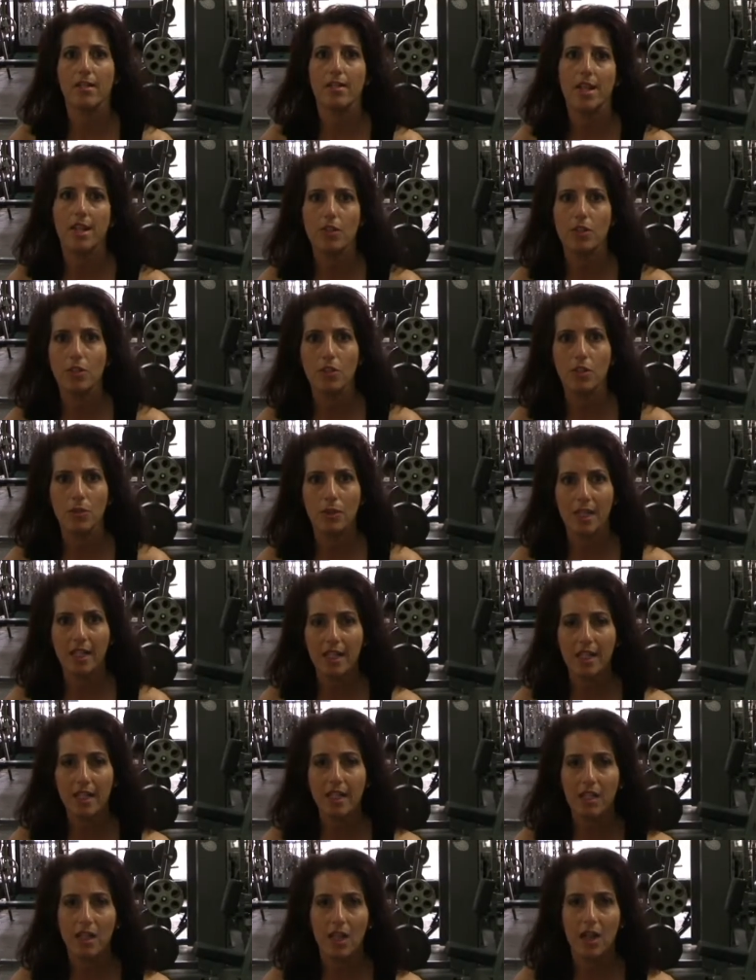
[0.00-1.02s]
is how you do an
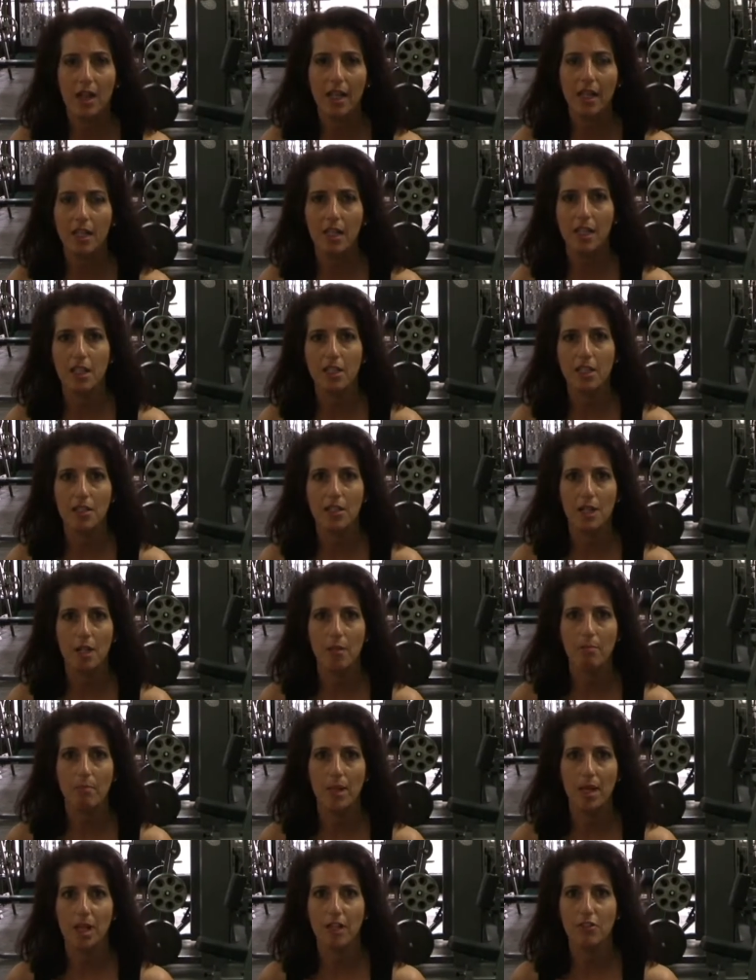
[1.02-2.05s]
incline
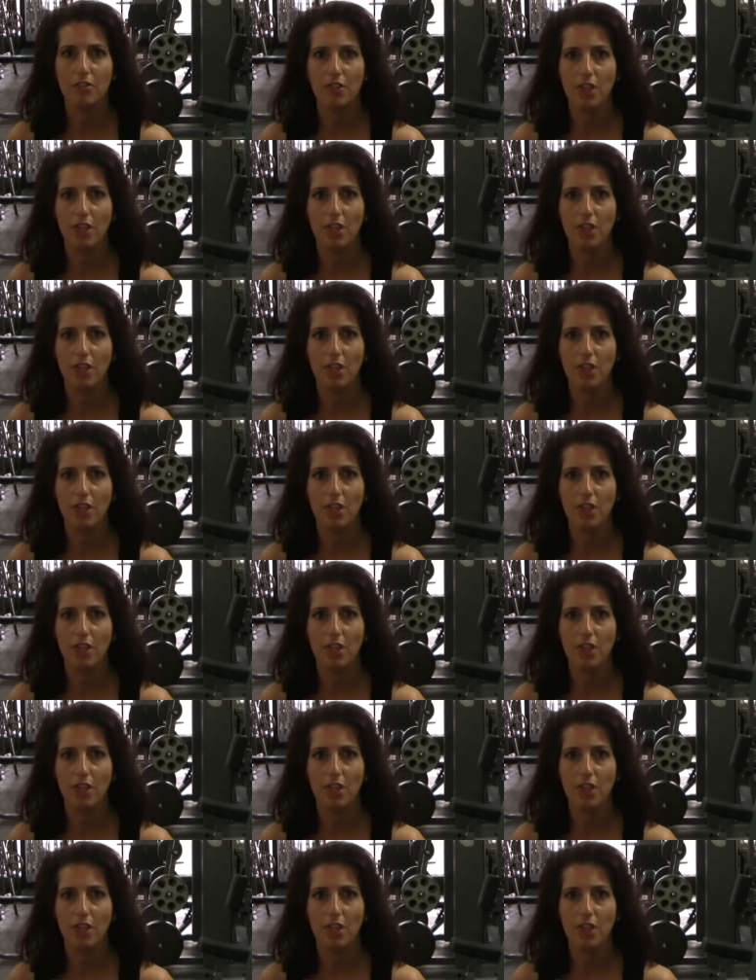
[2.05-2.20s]
dumbbell